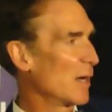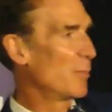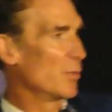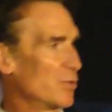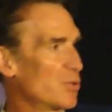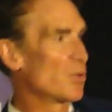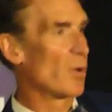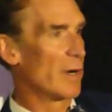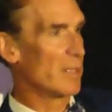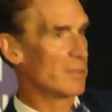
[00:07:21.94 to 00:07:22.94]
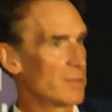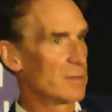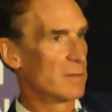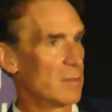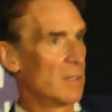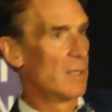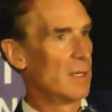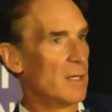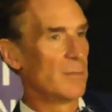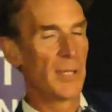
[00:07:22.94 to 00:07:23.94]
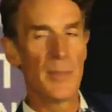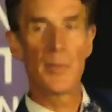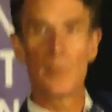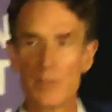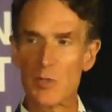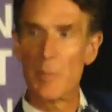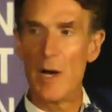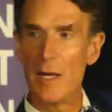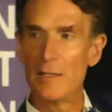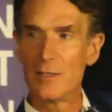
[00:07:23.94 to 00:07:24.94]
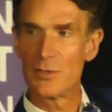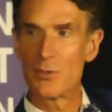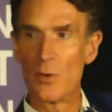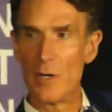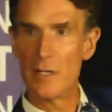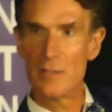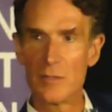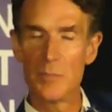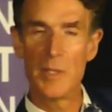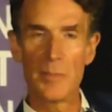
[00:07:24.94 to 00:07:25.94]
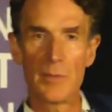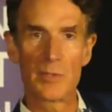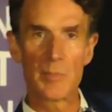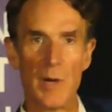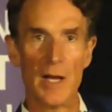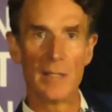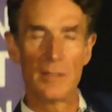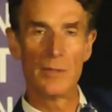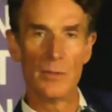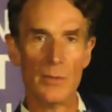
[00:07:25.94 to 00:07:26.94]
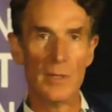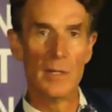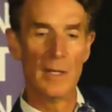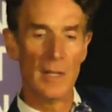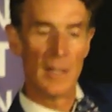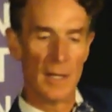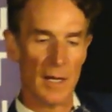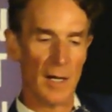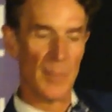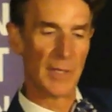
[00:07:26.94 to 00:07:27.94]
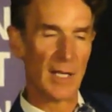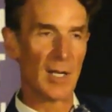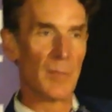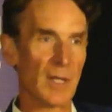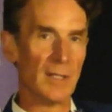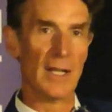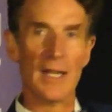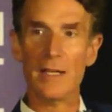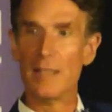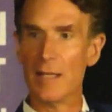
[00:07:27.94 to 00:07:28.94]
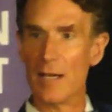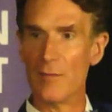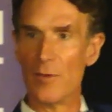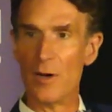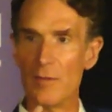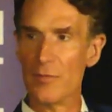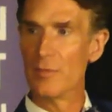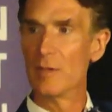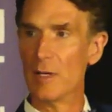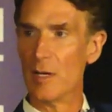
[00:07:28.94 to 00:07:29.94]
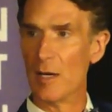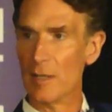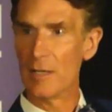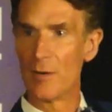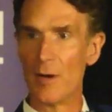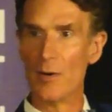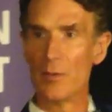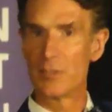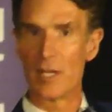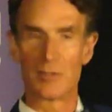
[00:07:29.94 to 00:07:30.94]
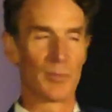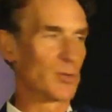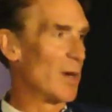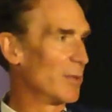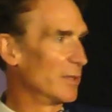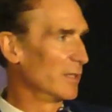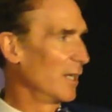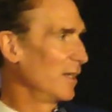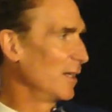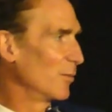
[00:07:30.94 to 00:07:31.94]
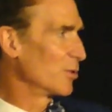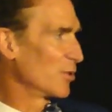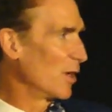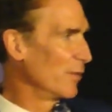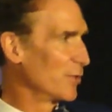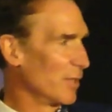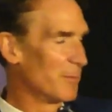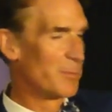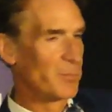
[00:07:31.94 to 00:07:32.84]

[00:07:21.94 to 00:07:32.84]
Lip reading: up with stories. People respond to stories. People respond to beginning, middle, and end that involve a hero who's got some trouble and then he resolves it,